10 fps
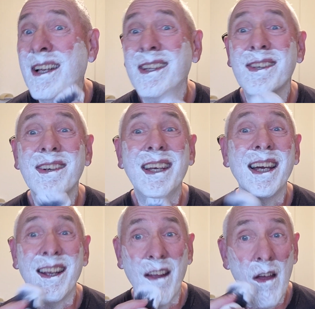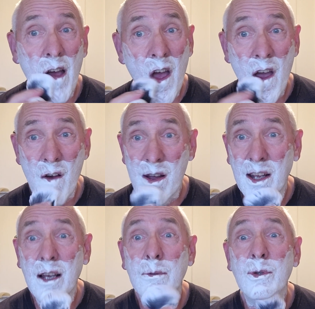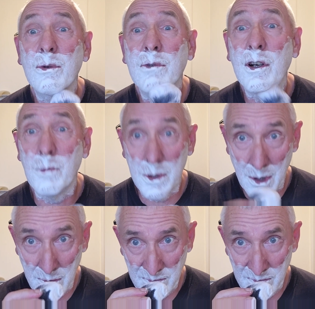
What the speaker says: So again, when it comes to aromas,